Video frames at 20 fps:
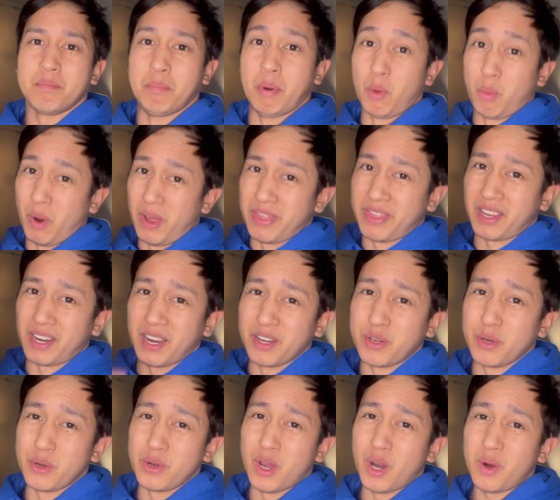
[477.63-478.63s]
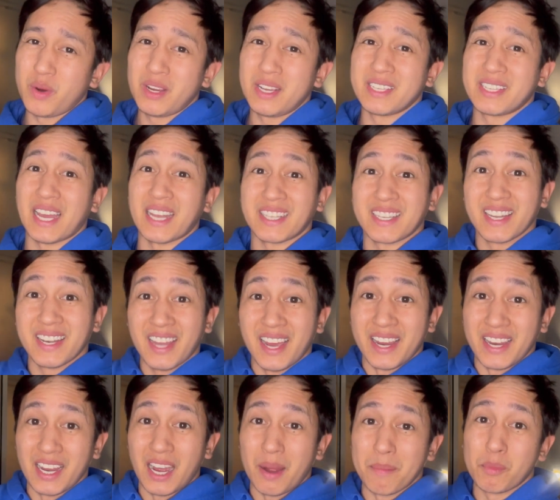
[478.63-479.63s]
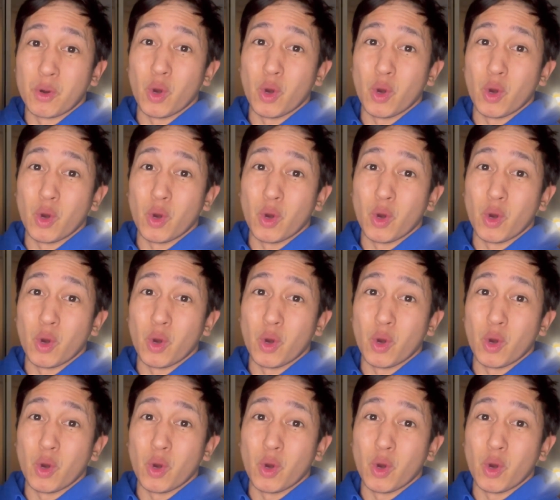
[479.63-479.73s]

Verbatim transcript: But one thing I do know is that tonight I'm